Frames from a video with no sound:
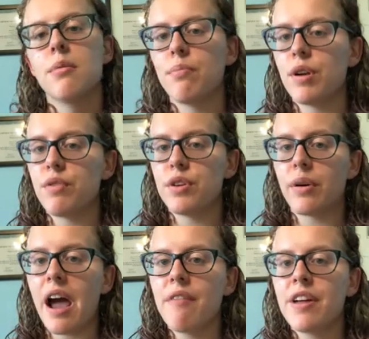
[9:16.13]
But if you
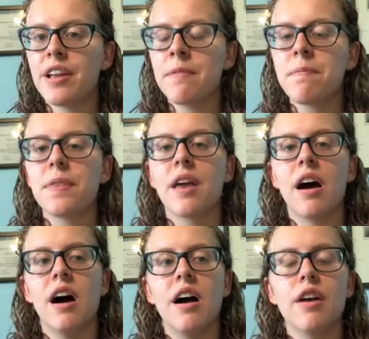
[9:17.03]
don't have any,
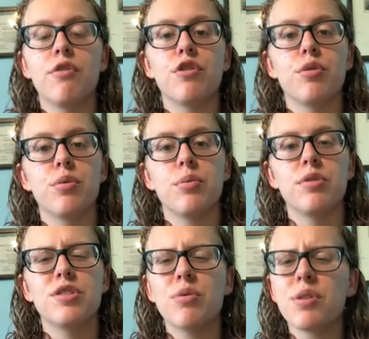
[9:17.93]
if you
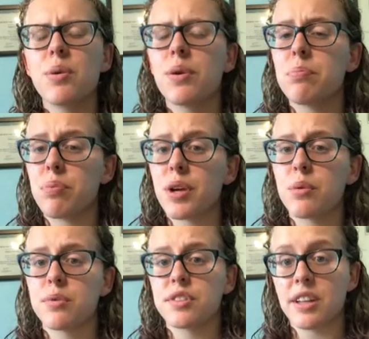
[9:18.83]
don't really want to bring
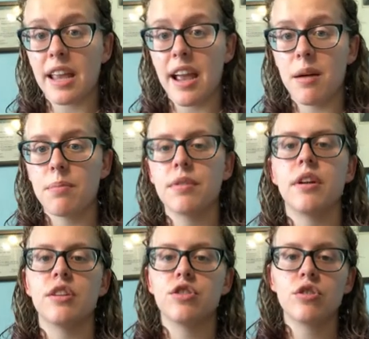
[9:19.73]
yours to camp,
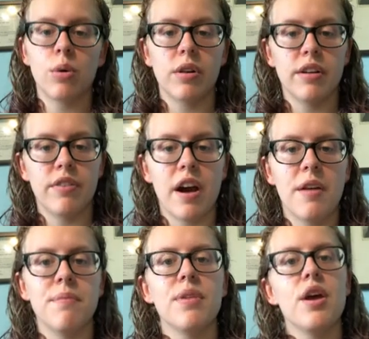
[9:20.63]
that is totally
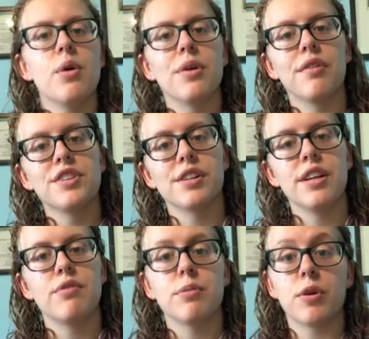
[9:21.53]
fine. We have
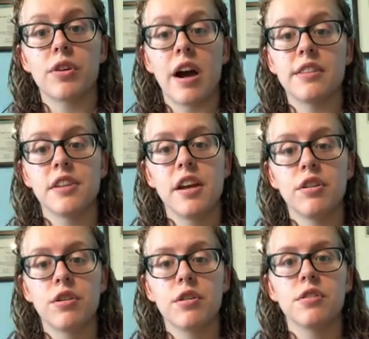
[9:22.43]
tallit for both guys
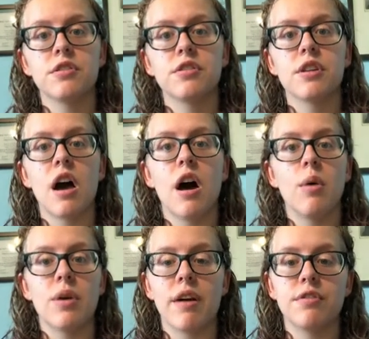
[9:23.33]
and girls.
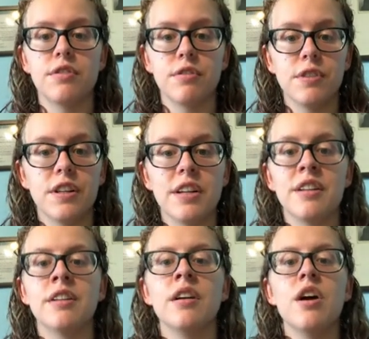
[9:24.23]
We have
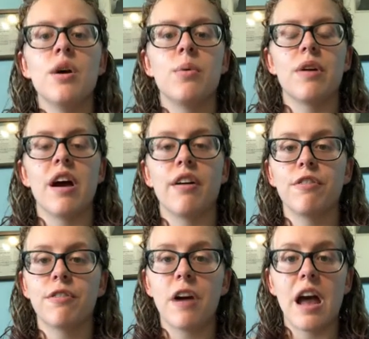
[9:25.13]
tefillin, we
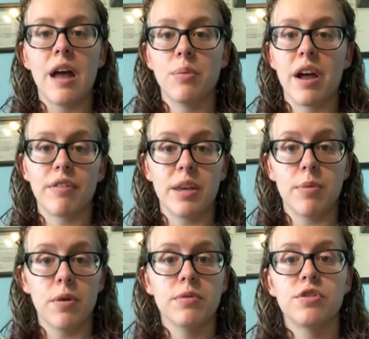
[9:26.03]
have
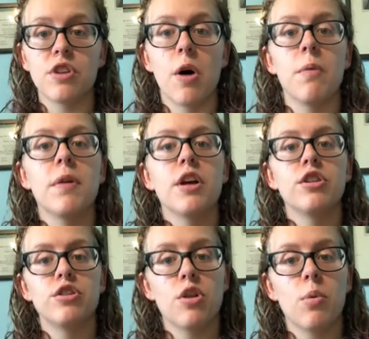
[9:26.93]
kippot. So
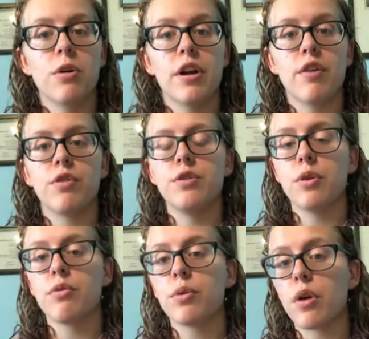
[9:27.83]
don't worry if you
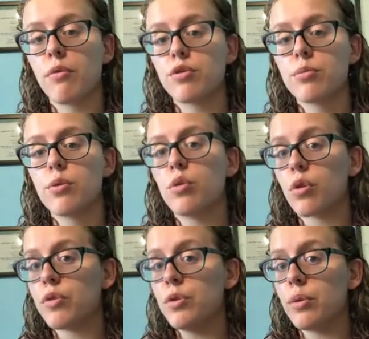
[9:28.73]
don't feel comfortable or
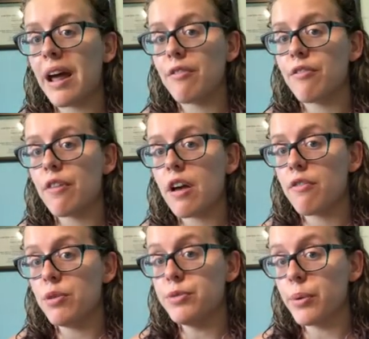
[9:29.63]
if you
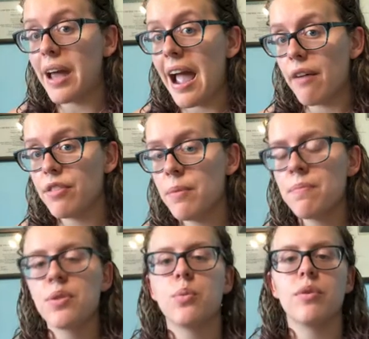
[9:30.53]
don't have them,
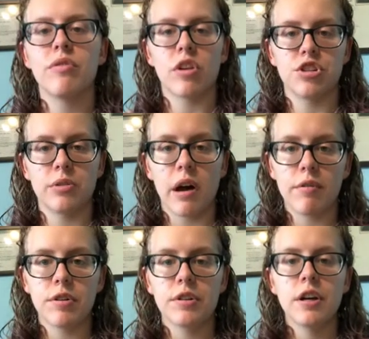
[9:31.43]
we've got you
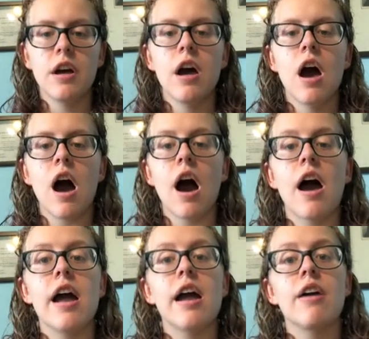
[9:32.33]

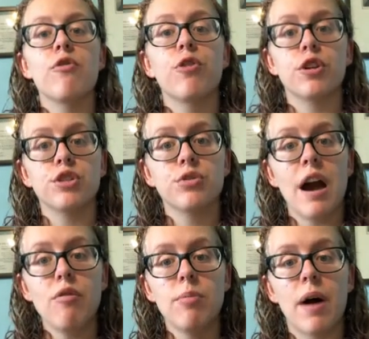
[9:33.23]
covered. For a
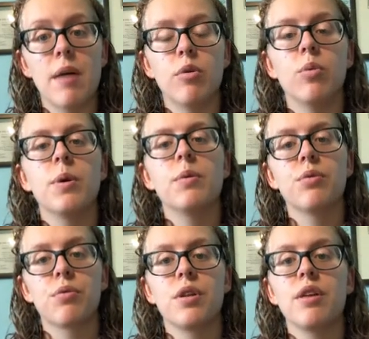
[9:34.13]
travel Bible, we would
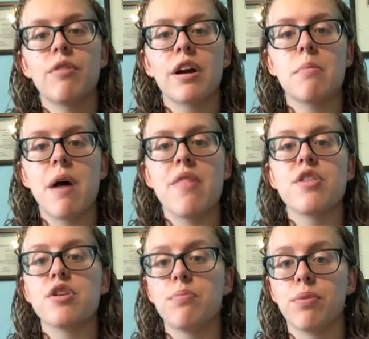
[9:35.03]
really recommend
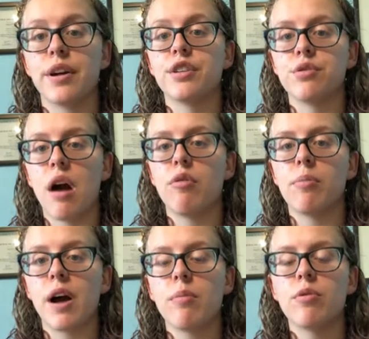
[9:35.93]
that you bring a travel
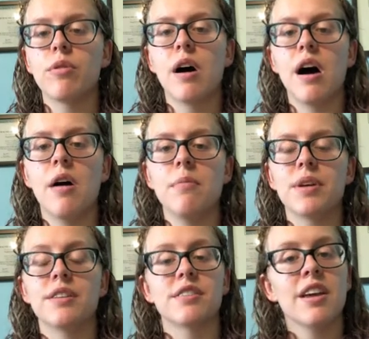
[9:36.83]
Bible,
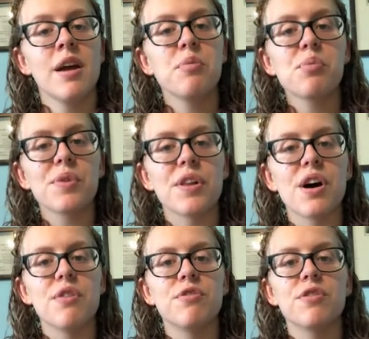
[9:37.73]
because at camp, we
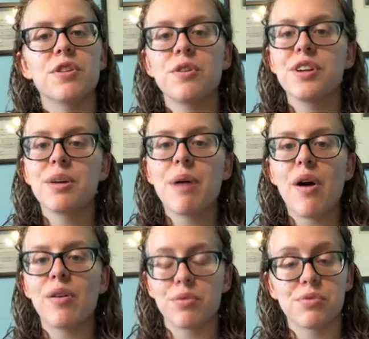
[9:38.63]
love learning
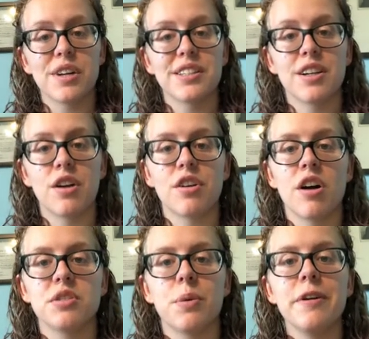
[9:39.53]
about and reflecting on
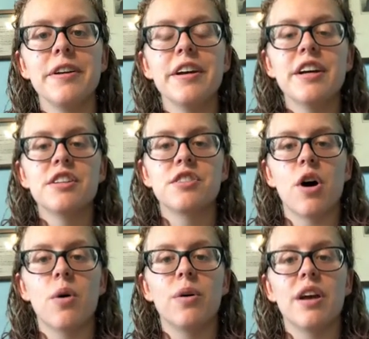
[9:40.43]
God's word.
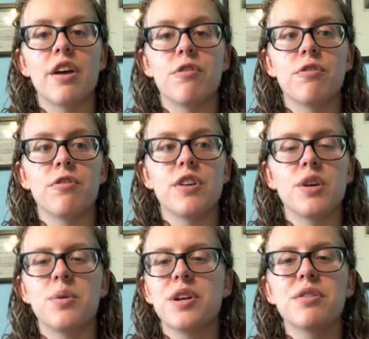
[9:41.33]
So if
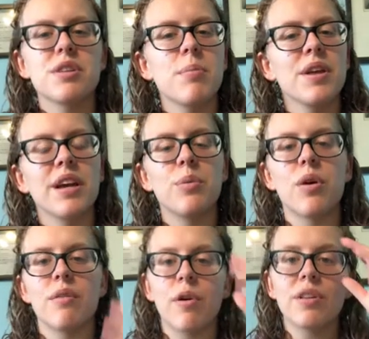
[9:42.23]
you hear something in
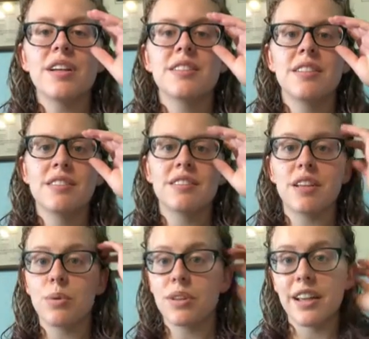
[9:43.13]
one of our lessons that
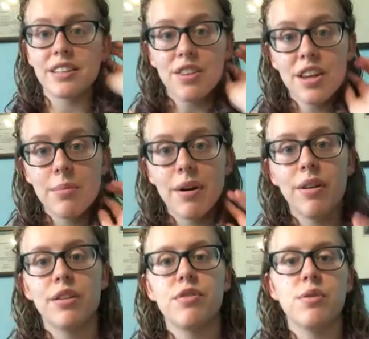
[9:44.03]
you would like to think
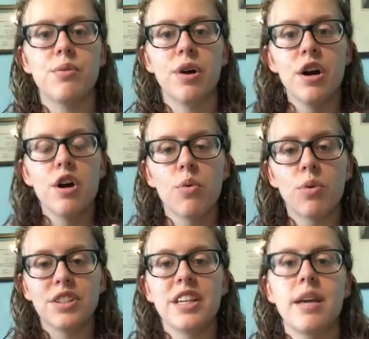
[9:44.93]
about, if you
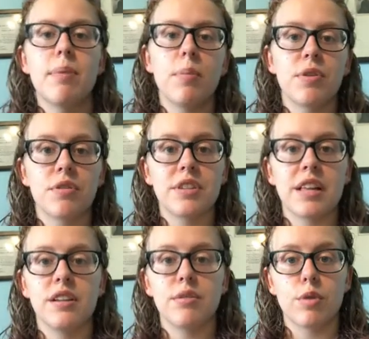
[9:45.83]
want to keep up with your
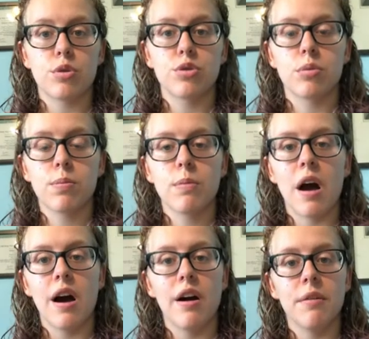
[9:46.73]
daily devotional
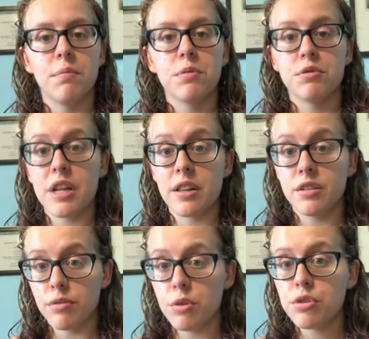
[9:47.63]

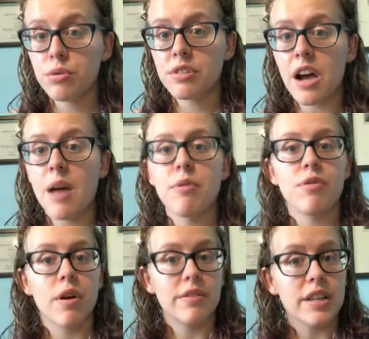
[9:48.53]
time, if
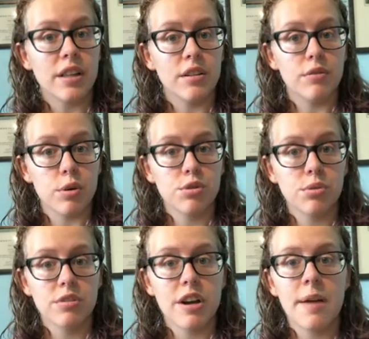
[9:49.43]
you have a daily
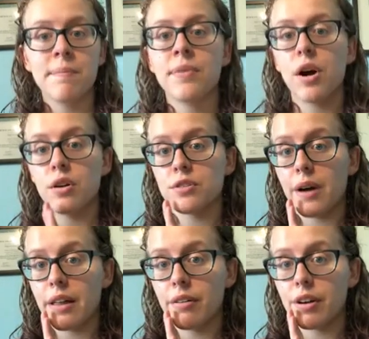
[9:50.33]
devotional time, also
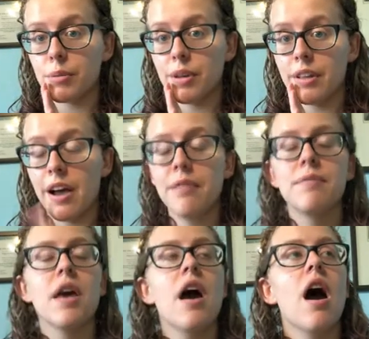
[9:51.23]
highly recommend
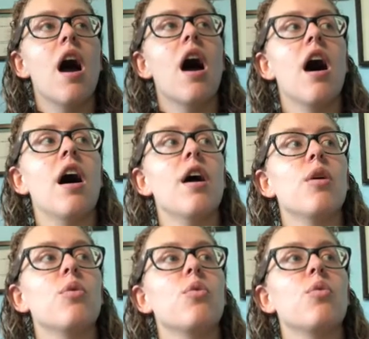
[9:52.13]
that,